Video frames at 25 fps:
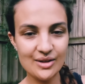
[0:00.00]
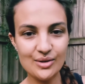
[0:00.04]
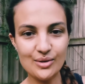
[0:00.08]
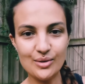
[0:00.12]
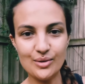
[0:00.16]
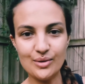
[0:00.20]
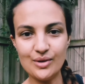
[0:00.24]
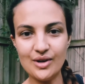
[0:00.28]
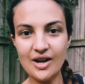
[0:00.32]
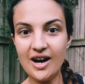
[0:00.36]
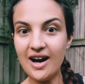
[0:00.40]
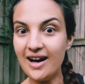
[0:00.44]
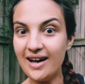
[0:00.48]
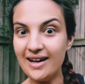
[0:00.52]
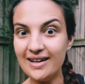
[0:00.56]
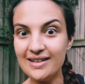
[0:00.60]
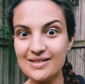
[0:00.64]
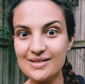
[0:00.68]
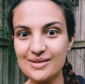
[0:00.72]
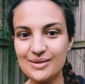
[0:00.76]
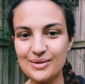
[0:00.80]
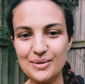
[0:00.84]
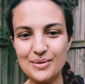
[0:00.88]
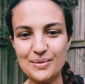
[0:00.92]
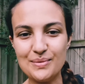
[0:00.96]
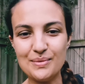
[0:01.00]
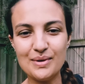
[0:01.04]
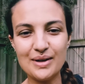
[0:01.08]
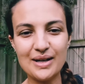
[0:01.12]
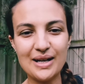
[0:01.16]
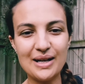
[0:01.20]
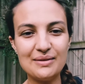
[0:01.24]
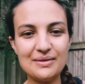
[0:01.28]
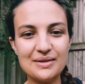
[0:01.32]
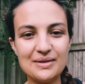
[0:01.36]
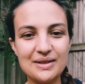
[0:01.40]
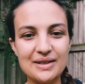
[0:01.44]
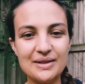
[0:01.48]
your nights or
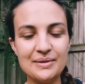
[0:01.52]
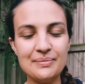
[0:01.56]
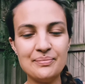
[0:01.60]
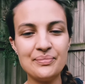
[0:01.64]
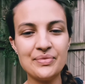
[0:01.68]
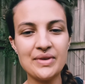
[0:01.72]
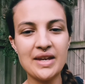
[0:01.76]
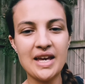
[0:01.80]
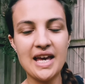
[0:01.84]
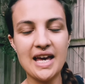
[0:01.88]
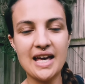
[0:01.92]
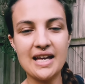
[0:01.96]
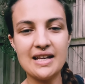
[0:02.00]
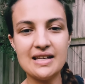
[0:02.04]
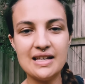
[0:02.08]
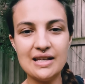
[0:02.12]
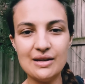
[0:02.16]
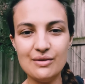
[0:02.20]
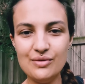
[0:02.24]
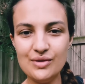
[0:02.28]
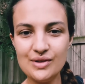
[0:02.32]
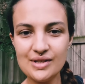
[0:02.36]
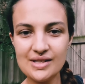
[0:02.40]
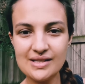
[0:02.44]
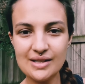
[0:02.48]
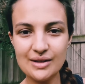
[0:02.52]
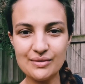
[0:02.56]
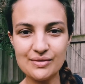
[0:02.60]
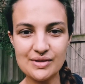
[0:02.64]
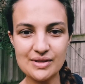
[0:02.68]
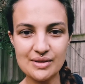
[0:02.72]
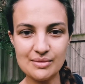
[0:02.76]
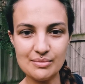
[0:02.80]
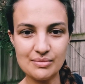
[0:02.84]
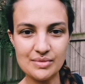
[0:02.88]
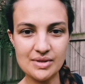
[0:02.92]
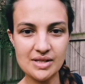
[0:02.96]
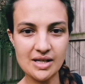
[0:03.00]
whatever, and give yourself
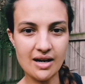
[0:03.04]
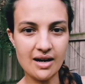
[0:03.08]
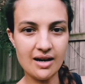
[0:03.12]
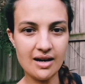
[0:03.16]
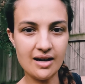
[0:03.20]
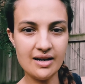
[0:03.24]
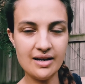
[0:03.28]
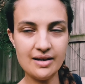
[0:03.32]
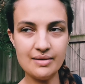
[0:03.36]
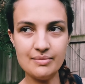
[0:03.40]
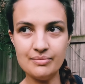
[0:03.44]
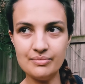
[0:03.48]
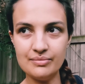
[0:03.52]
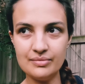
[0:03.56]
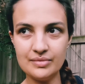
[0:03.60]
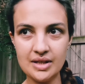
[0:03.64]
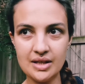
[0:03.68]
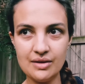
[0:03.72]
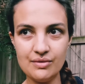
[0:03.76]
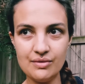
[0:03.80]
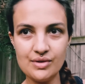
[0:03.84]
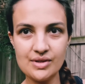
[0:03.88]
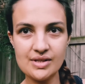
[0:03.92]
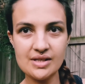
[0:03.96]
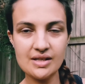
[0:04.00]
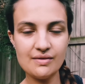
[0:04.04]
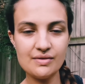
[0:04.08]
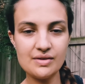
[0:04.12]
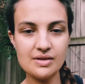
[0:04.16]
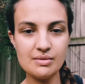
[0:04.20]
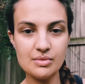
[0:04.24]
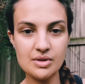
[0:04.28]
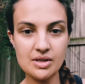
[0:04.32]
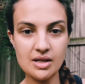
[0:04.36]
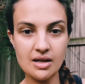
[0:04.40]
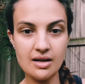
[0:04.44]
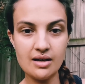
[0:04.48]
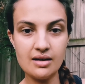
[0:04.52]
some time
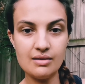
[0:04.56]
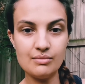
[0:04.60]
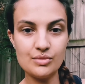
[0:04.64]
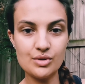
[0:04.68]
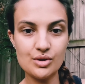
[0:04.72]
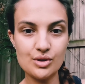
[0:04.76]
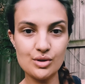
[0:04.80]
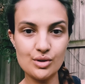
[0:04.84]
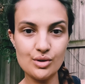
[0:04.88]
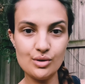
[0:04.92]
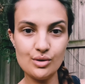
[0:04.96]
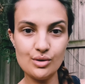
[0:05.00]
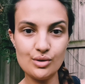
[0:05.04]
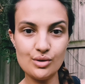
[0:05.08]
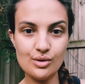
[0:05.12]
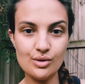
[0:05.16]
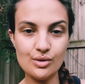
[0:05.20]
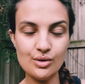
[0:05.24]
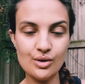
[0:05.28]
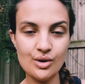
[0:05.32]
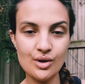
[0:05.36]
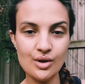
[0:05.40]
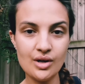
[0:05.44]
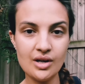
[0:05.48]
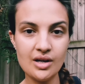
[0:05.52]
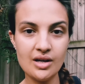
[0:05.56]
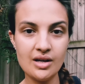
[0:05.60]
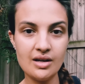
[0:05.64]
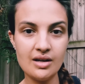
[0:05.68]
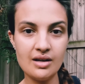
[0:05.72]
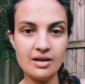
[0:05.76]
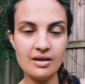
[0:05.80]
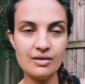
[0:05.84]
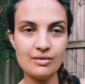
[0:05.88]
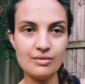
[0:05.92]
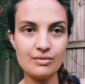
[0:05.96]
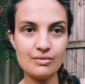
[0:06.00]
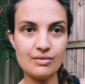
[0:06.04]
to
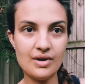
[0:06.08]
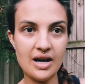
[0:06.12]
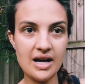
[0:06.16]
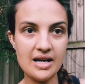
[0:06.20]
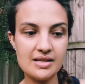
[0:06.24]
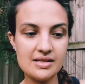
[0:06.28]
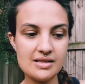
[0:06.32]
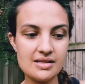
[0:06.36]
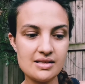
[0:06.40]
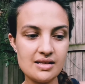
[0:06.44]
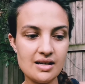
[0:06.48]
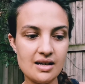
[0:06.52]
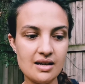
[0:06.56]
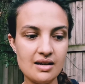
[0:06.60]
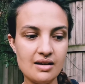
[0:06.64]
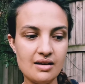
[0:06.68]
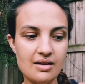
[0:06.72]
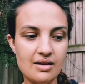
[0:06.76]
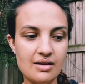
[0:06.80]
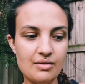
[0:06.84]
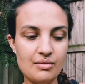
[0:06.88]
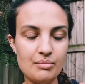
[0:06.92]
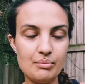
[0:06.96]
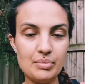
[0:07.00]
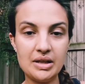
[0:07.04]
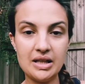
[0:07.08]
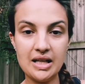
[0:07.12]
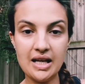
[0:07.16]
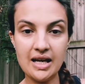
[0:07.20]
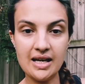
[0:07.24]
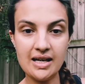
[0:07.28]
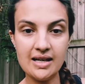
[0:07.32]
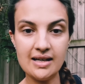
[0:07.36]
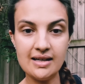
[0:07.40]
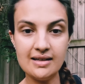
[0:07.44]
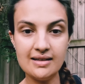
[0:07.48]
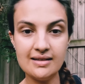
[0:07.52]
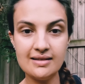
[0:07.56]
rest,
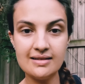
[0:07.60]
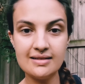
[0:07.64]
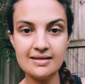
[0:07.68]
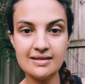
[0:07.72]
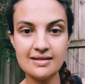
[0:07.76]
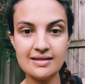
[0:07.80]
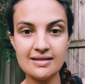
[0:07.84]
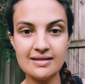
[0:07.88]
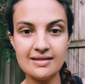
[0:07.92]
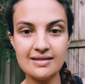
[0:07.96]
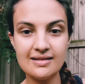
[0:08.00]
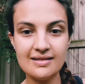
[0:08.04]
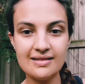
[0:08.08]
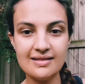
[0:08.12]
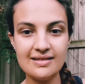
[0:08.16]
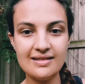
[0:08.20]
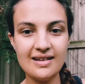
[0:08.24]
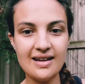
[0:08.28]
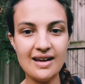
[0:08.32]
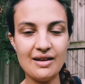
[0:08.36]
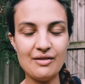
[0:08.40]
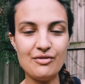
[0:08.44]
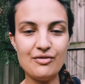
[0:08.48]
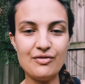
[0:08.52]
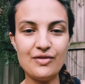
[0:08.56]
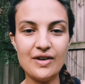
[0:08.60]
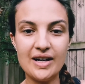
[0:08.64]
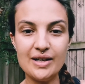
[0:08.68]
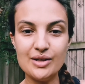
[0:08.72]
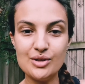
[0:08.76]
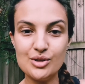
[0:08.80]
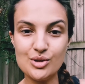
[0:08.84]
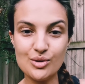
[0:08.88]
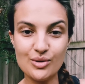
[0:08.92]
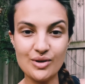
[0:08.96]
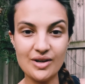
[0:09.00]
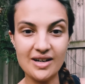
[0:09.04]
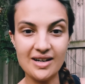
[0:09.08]
play, and find
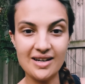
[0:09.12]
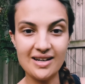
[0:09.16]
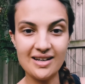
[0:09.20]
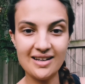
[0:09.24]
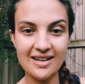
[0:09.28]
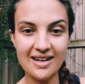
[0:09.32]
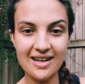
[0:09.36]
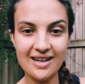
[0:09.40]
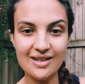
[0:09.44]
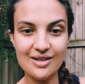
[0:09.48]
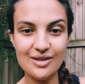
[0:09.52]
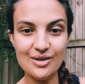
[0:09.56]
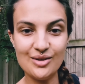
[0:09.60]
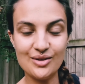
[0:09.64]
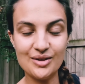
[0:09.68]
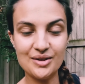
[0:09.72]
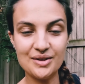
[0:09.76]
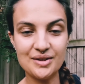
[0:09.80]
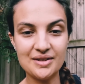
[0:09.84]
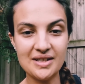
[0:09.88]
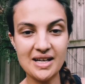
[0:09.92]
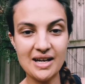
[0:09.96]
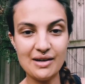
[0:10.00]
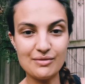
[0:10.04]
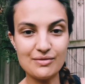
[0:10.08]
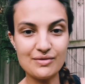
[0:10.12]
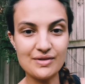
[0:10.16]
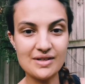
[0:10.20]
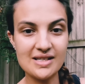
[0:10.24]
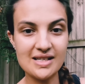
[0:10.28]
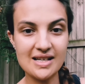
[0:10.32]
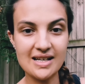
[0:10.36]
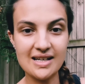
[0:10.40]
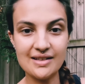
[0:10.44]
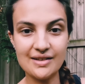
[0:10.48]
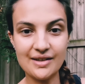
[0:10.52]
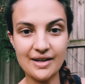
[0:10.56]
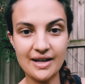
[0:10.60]
joy in your
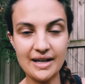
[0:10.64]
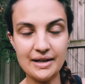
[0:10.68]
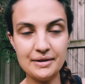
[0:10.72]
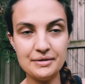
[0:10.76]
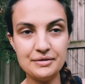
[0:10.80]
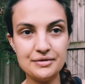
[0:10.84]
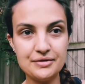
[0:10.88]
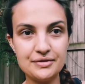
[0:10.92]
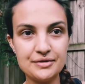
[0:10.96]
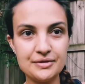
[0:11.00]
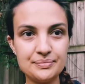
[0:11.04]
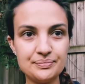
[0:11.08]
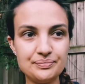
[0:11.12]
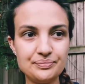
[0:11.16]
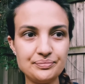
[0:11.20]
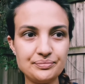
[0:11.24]
everyday life.